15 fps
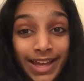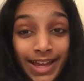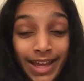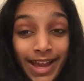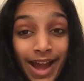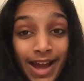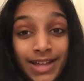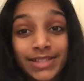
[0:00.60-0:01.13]

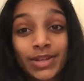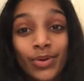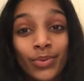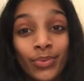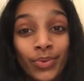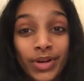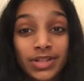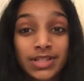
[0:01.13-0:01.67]
Hey guys,
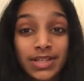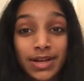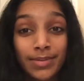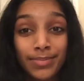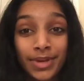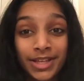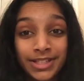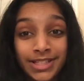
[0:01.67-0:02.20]
what's
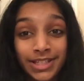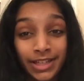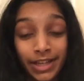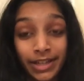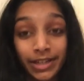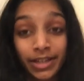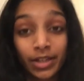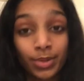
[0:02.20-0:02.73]
up? It's
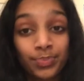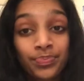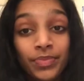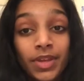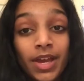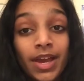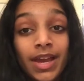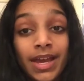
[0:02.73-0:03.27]
Nan here.
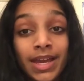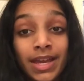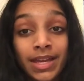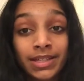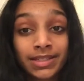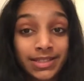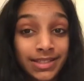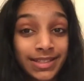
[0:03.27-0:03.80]

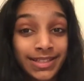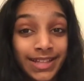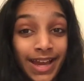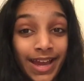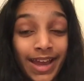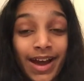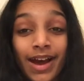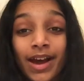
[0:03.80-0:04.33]
And
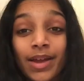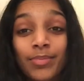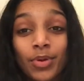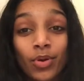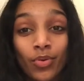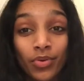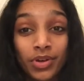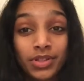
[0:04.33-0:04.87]
today
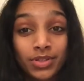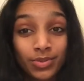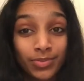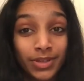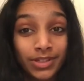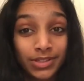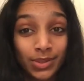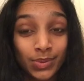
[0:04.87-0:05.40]
I'm going to
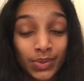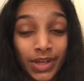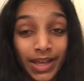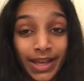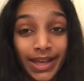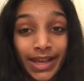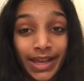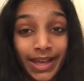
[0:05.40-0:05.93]
be doing
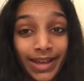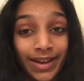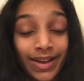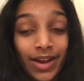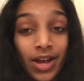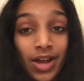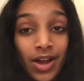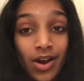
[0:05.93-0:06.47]
a
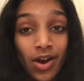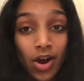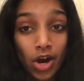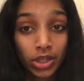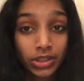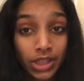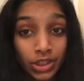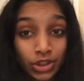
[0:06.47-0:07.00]

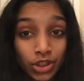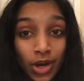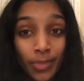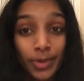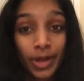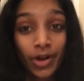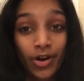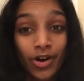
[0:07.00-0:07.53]
online
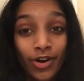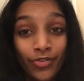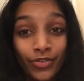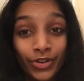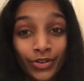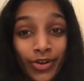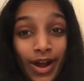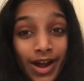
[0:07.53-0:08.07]
shopping haul
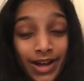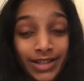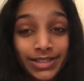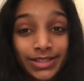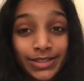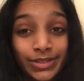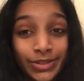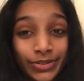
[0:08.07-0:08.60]
for you guys.
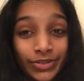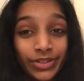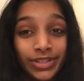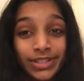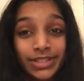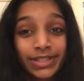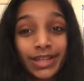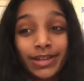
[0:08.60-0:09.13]
So
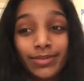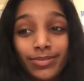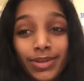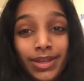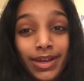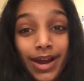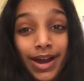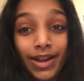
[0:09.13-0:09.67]
this is going to
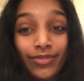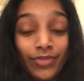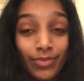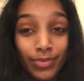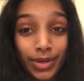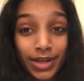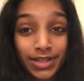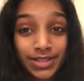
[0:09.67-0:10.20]
be kind of a
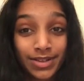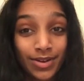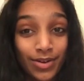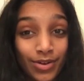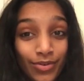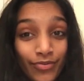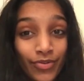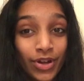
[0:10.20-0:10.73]
mix
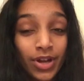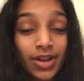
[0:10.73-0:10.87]
of